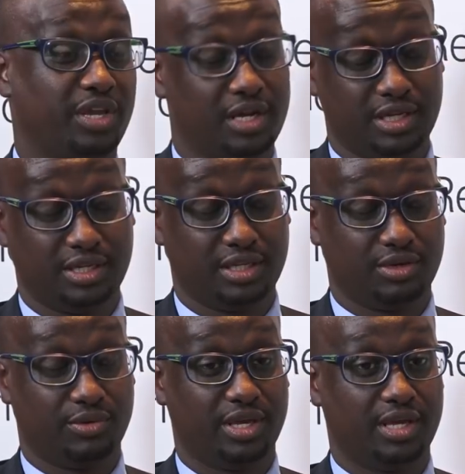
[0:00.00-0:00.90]
We are leading
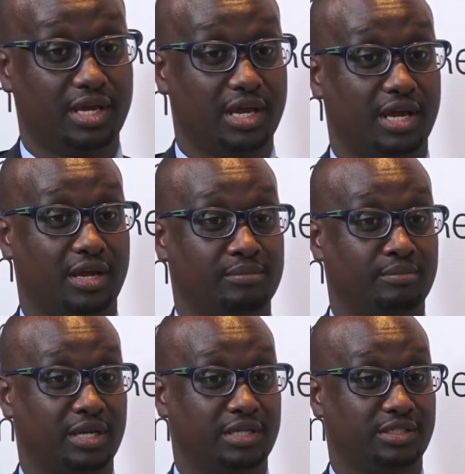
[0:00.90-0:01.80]
the way,
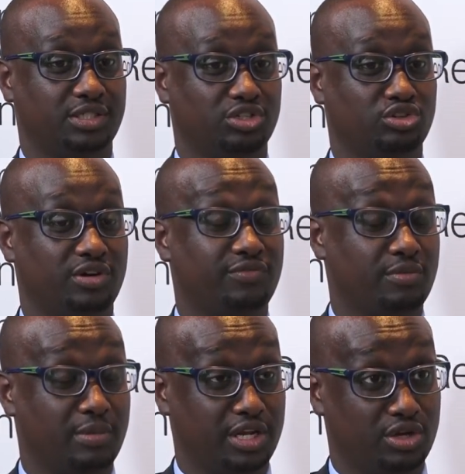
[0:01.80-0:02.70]
but generally
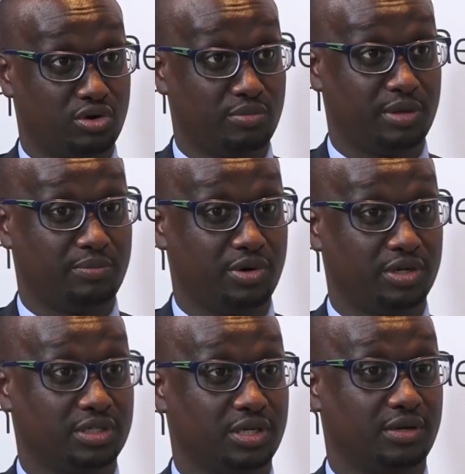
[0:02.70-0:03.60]
from an economy
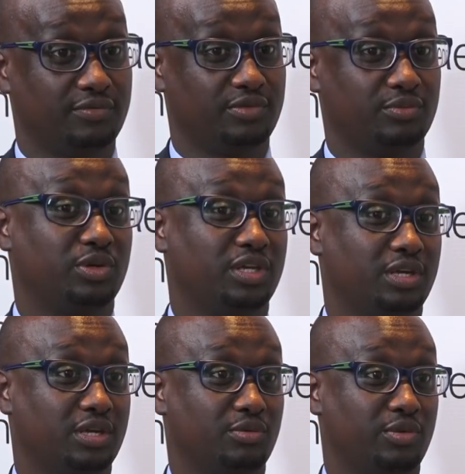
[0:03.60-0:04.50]
point of
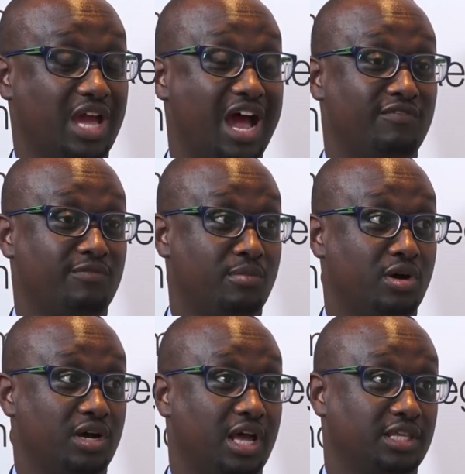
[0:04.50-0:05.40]
view, we have
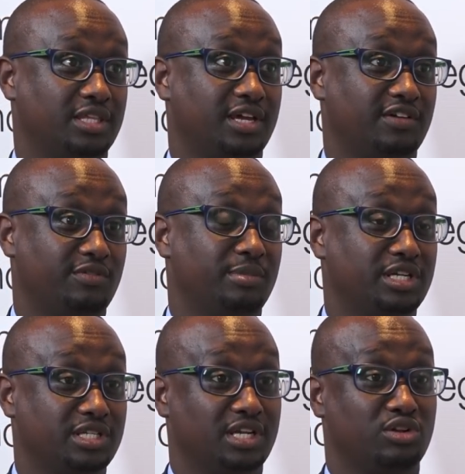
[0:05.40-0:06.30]
more, I think the
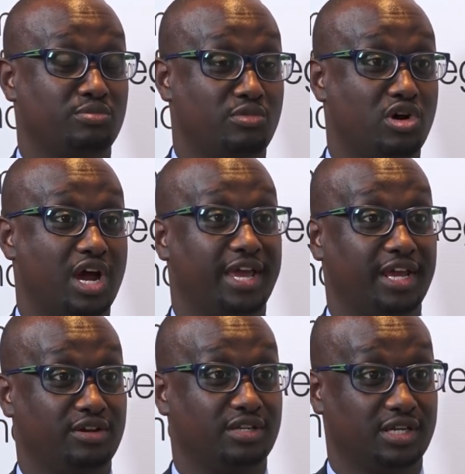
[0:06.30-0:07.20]
government is a lot more
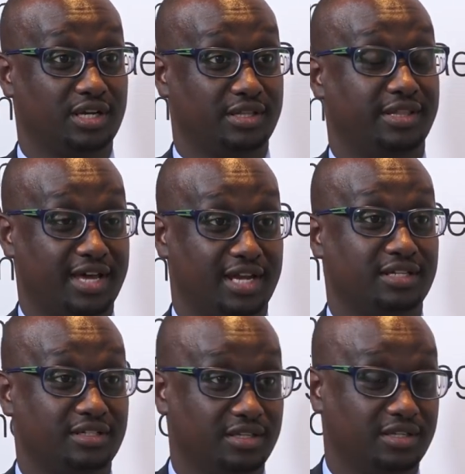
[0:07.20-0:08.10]
ahead
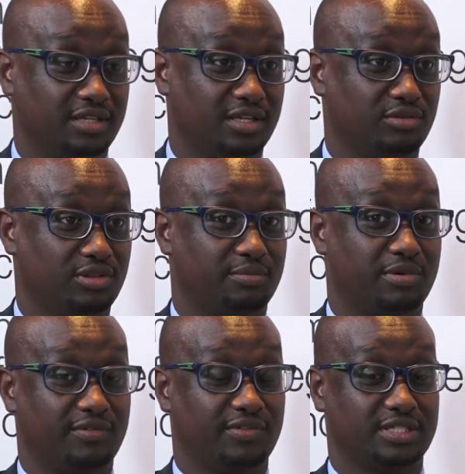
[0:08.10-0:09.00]
than the, you know, the
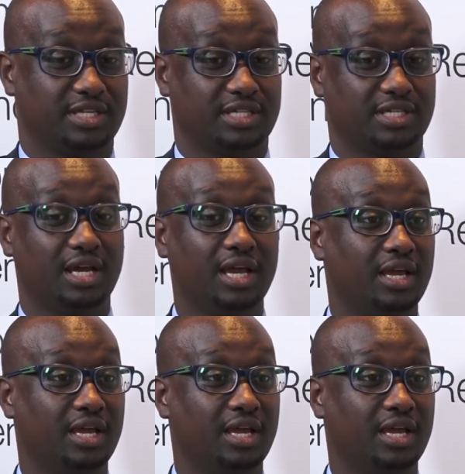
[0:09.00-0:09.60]
private sector,